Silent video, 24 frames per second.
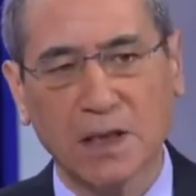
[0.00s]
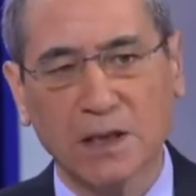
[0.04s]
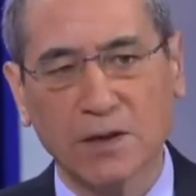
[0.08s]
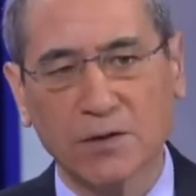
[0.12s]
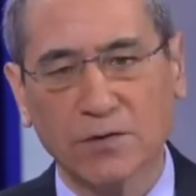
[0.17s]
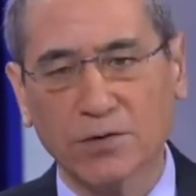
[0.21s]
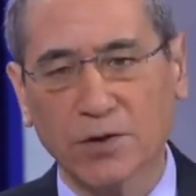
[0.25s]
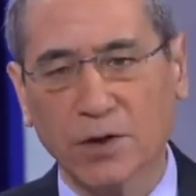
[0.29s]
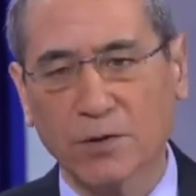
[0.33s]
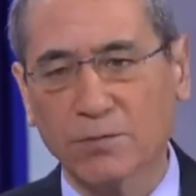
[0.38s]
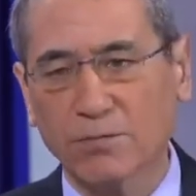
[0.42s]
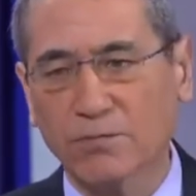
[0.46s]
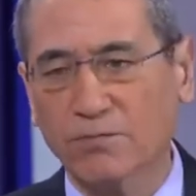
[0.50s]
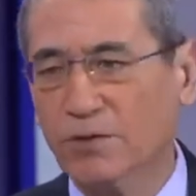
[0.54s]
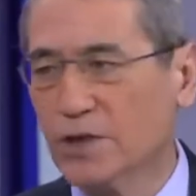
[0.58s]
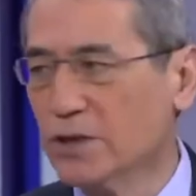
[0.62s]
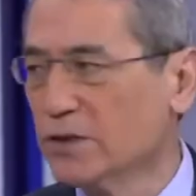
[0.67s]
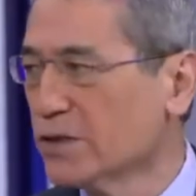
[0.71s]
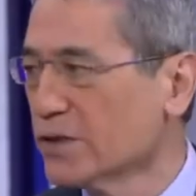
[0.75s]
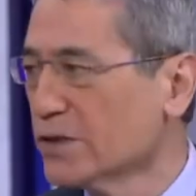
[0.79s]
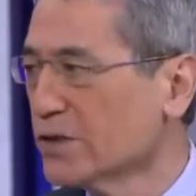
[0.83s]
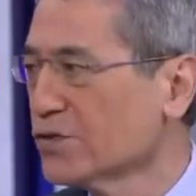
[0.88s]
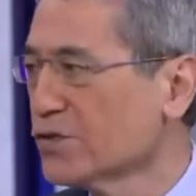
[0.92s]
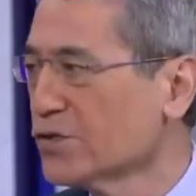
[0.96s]
So
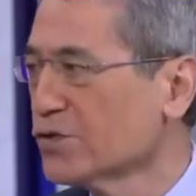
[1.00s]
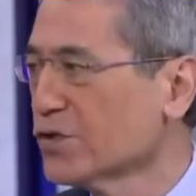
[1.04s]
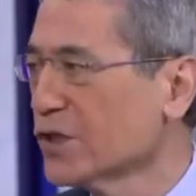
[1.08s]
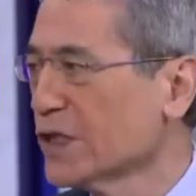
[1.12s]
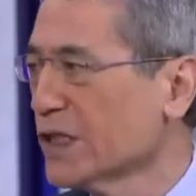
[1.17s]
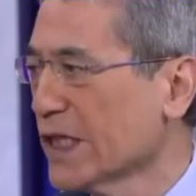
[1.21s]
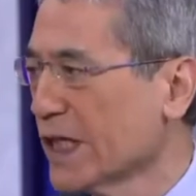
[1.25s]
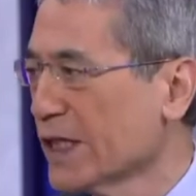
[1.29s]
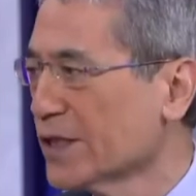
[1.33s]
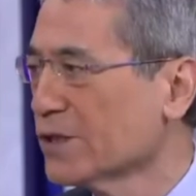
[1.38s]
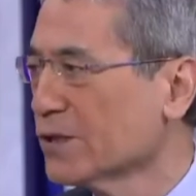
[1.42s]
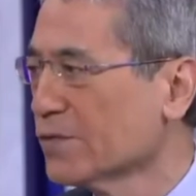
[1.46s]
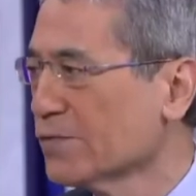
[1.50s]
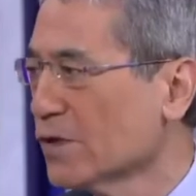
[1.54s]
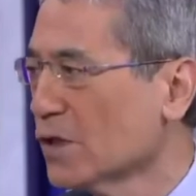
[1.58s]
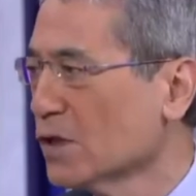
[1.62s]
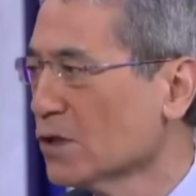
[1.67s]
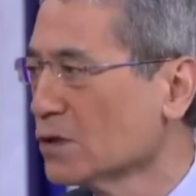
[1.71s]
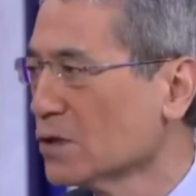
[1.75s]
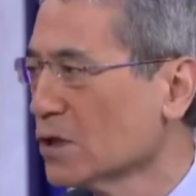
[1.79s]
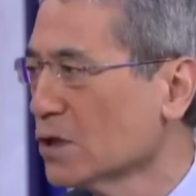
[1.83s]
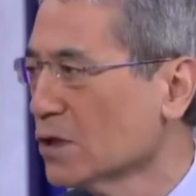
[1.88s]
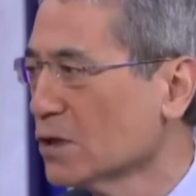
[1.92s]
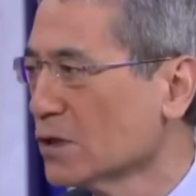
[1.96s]
really, this is the end of
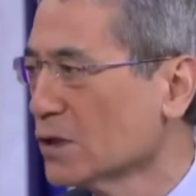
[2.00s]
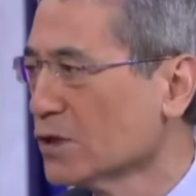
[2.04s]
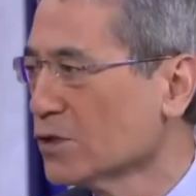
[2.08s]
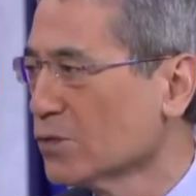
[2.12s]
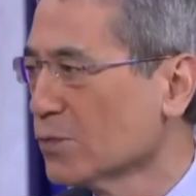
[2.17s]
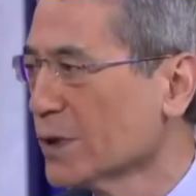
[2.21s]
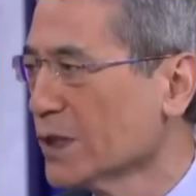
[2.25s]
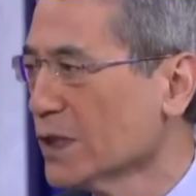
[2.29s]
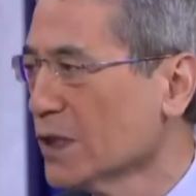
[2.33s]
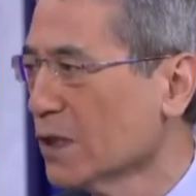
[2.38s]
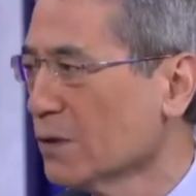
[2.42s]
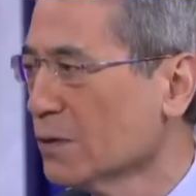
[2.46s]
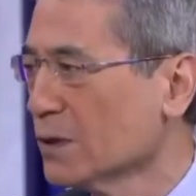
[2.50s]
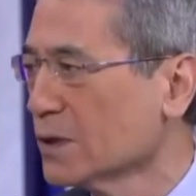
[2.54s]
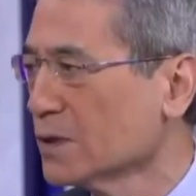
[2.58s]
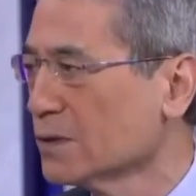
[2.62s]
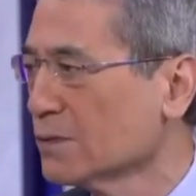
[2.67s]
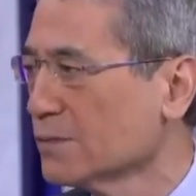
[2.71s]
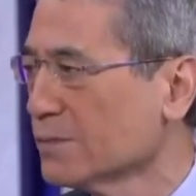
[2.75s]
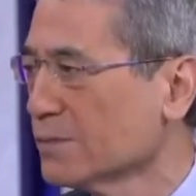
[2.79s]
Hong Kong as we know it.